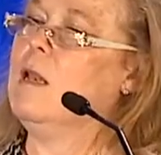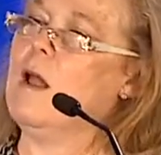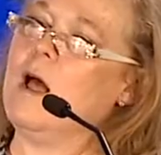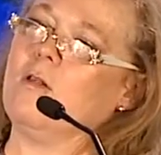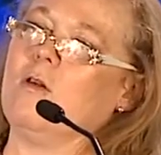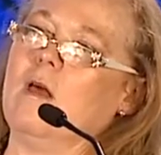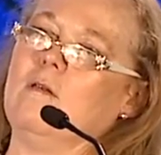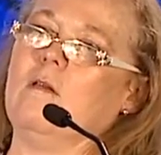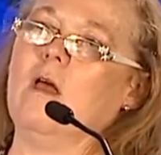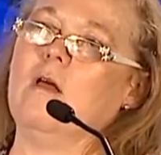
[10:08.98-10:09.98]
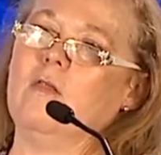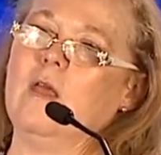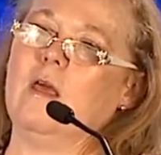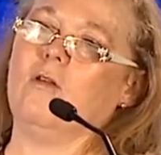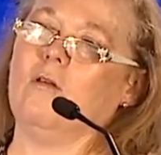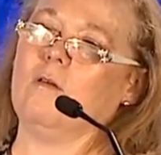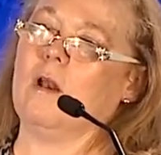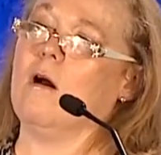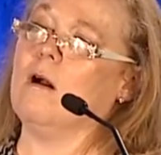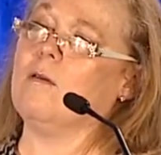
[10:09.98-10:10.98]
not just the issues
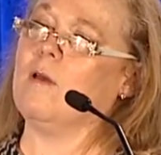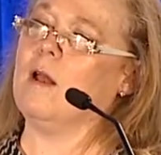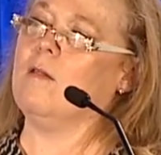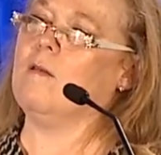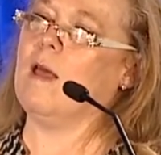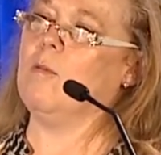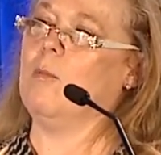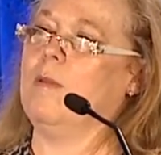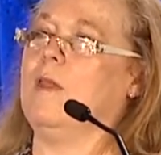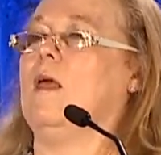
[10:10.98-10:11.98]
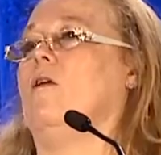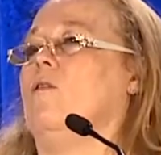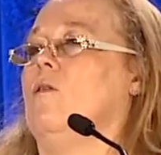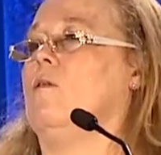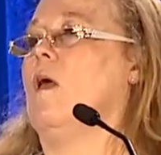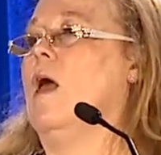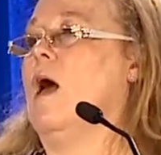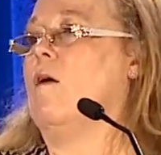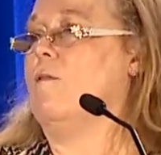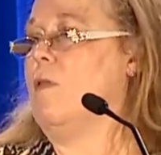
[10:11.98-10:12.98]
on our side of the table, but the issues
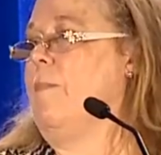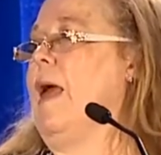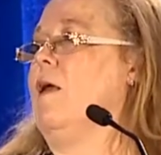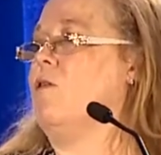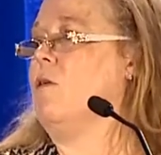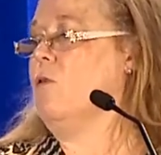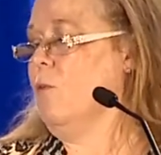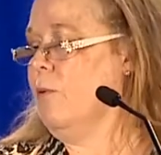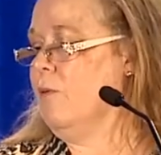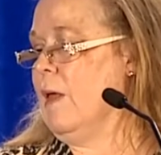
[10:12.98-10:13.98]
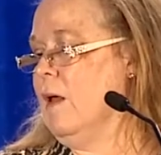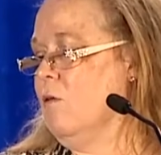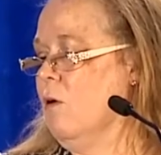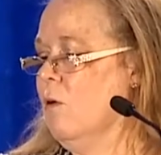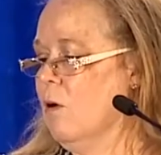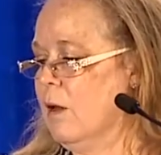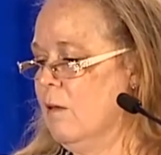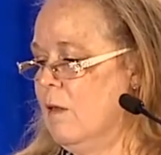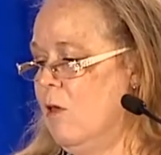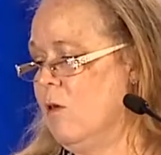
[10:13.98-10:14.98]
of the patients who are presenting to our
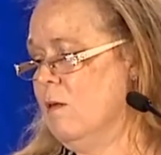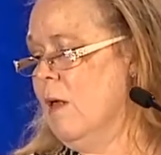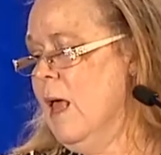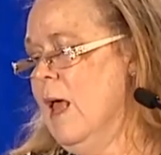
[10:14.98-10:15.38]
organizations.